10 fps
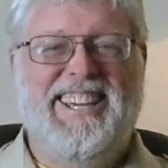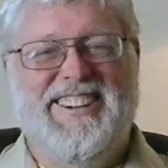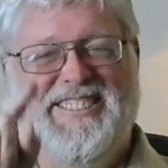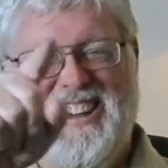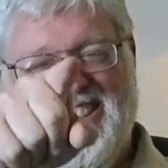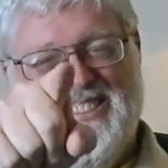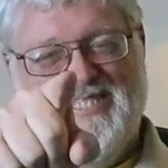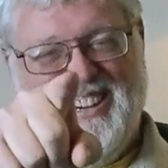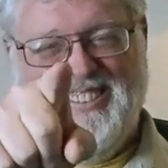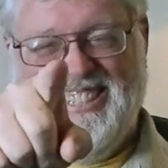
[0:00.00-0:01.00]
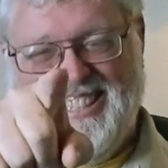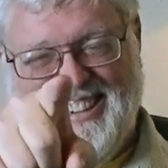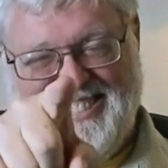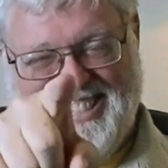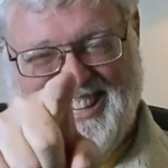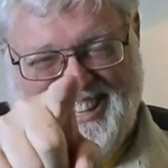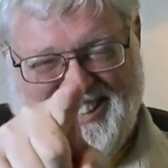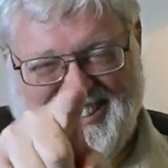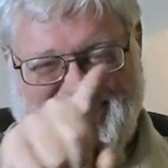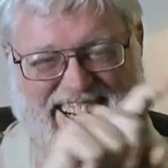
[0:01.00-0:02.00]
you know the movie, don't
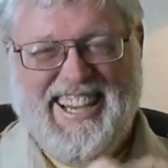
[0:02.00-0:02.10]
you?